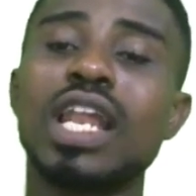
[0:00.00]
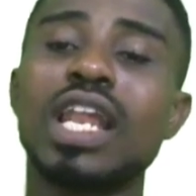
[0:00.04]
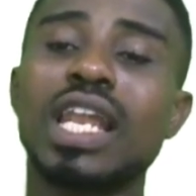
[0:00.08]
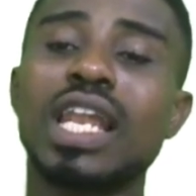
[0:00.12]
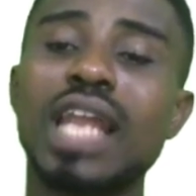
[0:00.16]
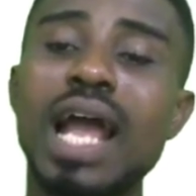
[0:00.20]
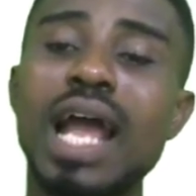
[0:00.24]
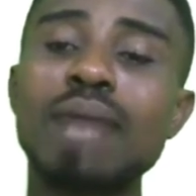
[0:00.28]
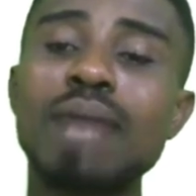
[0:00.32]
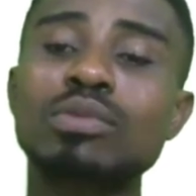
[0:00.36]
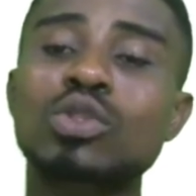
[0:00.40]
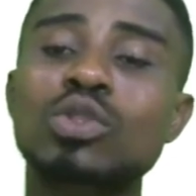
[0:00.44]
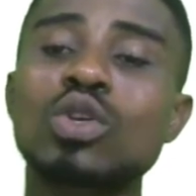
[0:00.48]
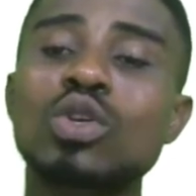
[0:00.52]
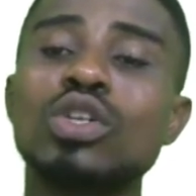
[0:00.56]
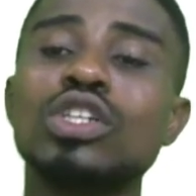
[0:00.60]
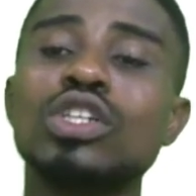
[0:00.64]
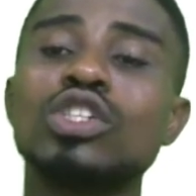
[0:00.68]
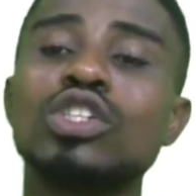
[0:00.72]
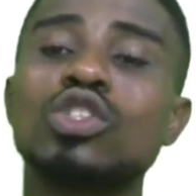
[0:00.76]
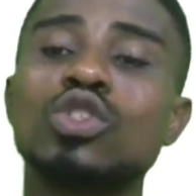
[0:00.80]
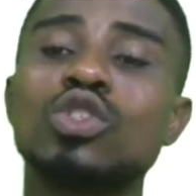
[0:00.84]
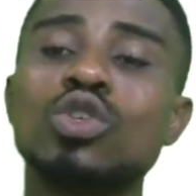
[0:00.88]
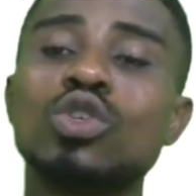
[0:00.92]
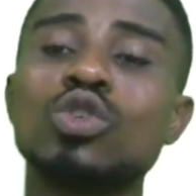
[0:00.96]
limestone
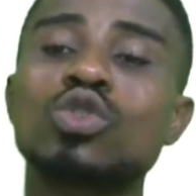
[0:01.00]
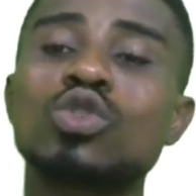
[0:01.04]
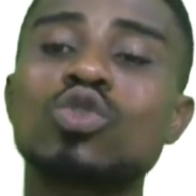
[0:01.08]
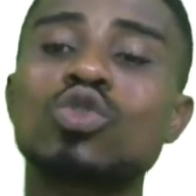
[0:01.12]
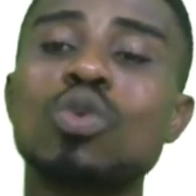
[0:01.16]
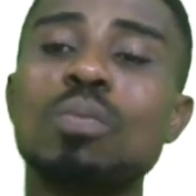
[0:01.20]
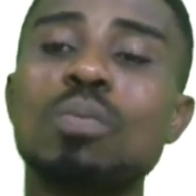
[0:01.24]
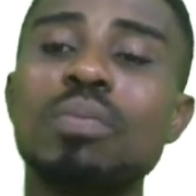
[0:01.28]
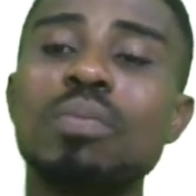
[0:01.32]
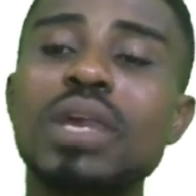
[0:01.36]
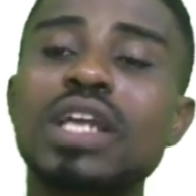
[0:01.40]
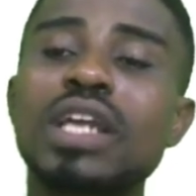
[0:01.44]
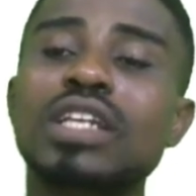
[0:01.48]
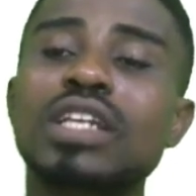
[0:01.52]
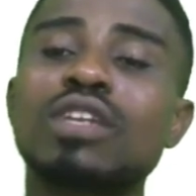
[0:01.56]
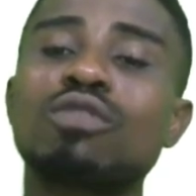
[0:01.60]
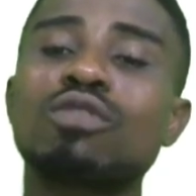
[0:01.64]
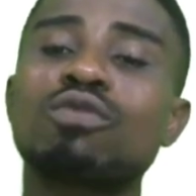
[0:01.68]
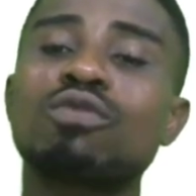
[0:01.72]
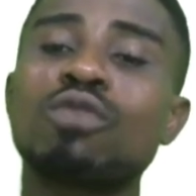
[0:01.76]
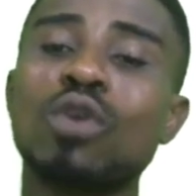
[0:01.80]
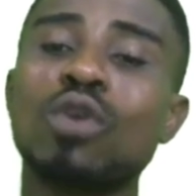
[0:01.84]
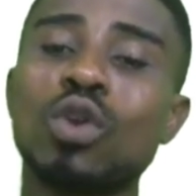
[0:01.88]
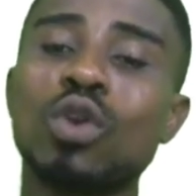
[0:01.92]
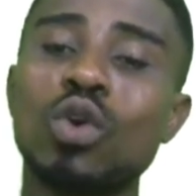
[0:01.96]
is used to make the
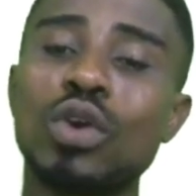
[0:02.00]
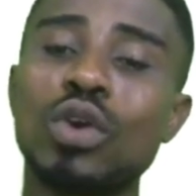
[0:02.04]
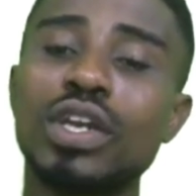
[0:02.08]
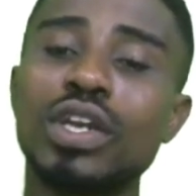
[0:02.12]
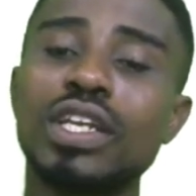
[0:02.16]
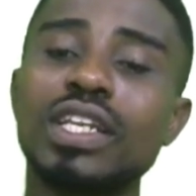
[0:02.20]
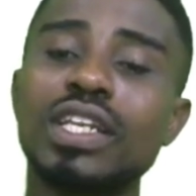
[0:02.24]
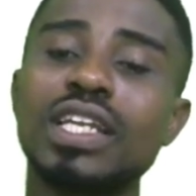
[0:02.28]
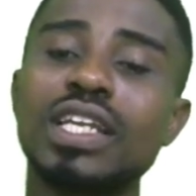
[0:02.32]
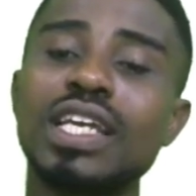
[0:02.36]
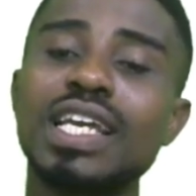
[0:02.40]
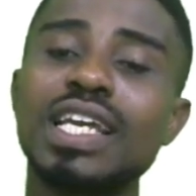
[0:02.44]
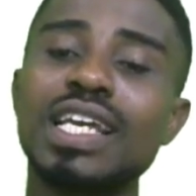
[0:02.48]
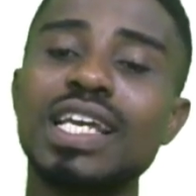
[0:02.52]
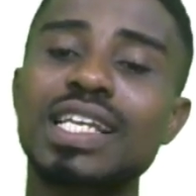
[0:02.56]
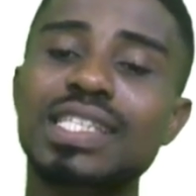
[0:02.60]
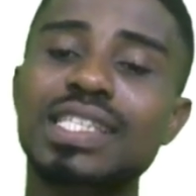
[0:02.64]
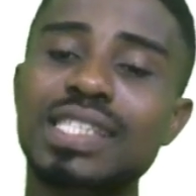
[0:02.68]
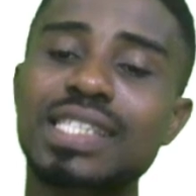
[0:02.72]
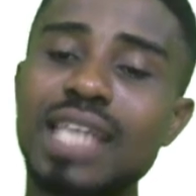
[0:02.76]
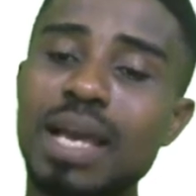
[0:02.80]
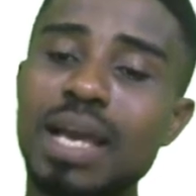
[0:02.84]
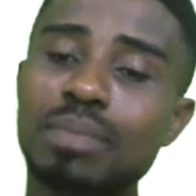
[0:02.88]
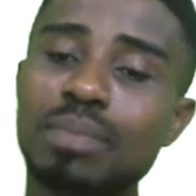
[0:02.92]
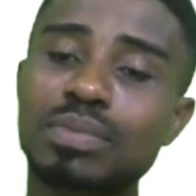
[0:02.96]
following,
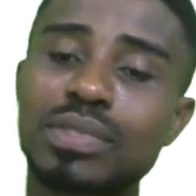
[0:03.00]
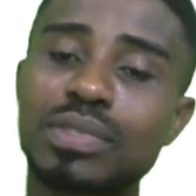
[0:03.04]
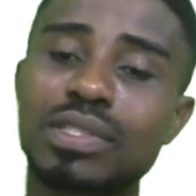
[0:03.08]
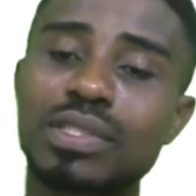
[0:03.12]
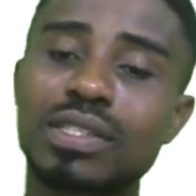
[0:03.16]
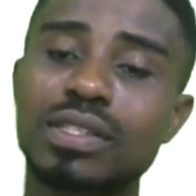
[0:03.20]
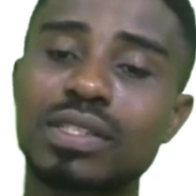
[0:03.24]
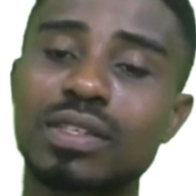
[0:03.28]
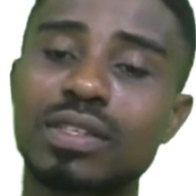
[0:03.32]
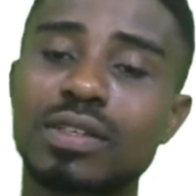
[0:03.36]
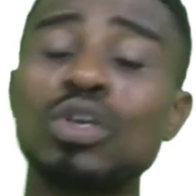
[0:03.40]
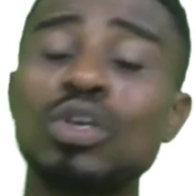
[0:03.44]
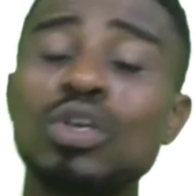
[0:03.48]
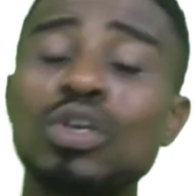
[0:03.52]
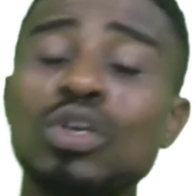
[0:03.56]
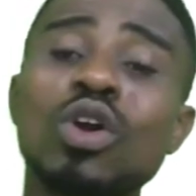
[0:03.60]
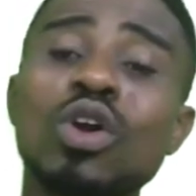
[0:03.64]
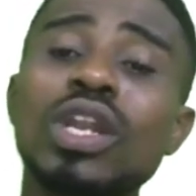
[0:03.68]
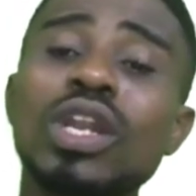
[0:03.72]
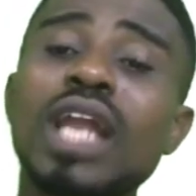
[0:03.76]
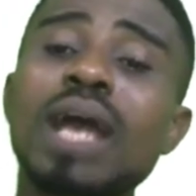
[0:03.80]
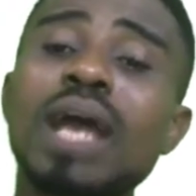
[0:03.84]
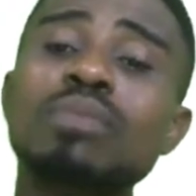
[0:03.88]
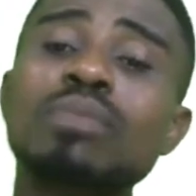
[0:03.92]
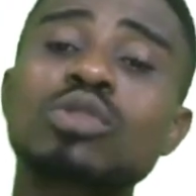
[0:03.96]
except we know
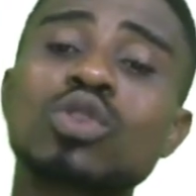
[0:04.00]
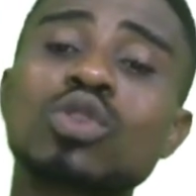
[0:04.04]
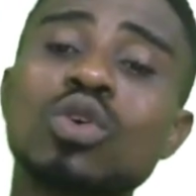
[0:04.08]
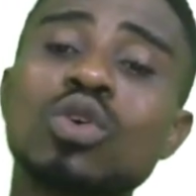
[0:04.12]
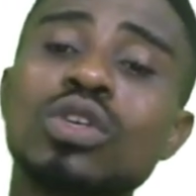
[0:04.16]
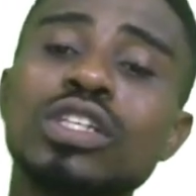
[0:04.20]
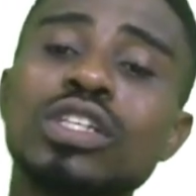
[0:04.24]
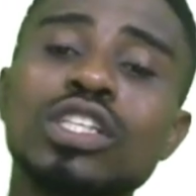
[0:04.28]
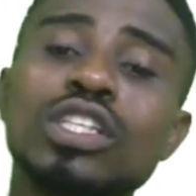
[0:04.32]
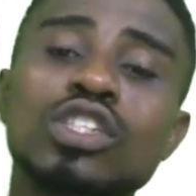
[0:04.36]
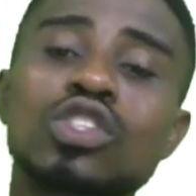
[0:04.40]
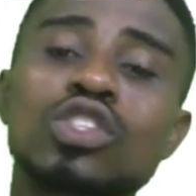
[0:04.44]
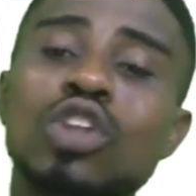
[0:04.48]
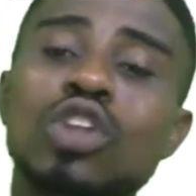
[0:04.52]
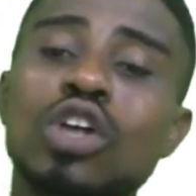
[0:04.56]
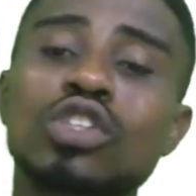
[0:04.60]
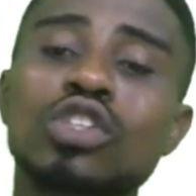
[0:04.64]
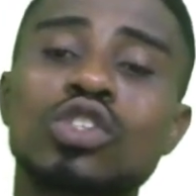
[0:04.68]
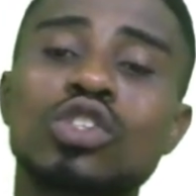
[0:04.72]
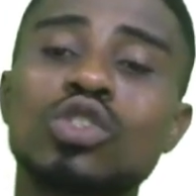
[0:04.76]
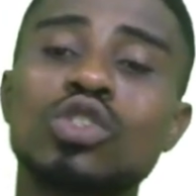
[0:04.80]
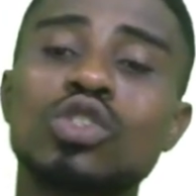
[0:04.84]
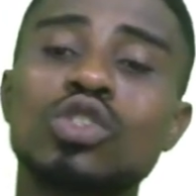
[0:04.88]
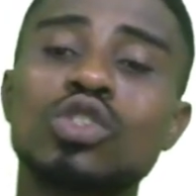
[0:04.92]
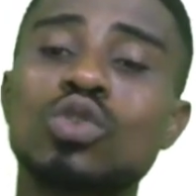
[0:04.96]
limestone is not
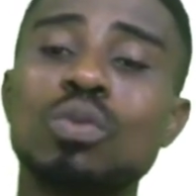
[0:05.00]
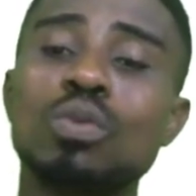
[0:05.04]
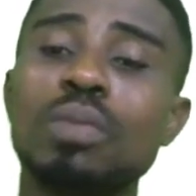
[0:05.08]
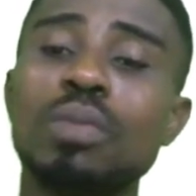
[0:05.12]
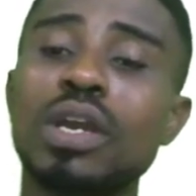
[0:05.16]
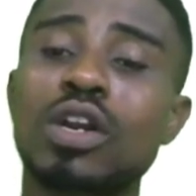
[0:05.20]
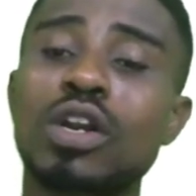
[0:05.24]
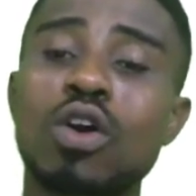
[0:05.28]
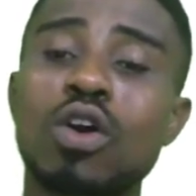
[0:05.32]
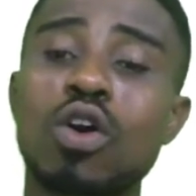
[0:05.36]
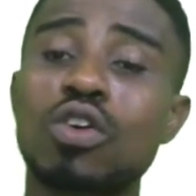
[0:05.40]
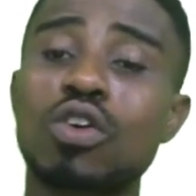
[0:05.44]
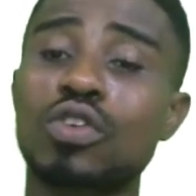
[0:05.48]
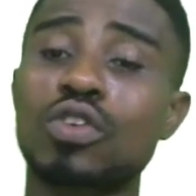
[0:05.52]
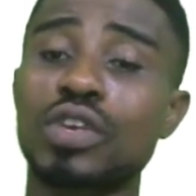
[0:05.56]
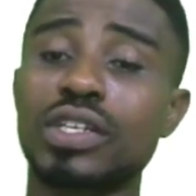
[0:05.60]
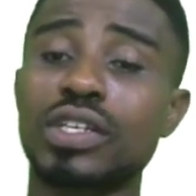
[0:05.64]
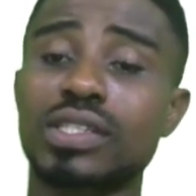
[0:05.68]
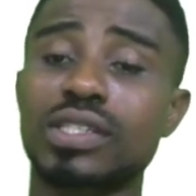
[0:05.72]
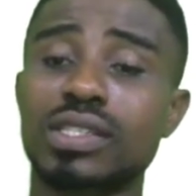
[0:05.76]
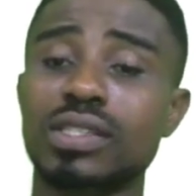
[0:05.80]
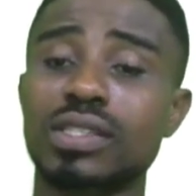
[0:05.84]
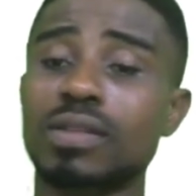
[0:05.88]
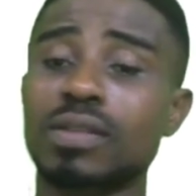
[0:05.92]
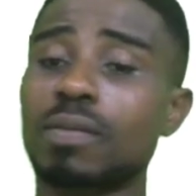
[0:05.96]
used to make
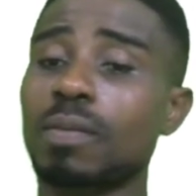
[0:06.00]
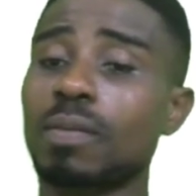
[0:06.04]
concrete.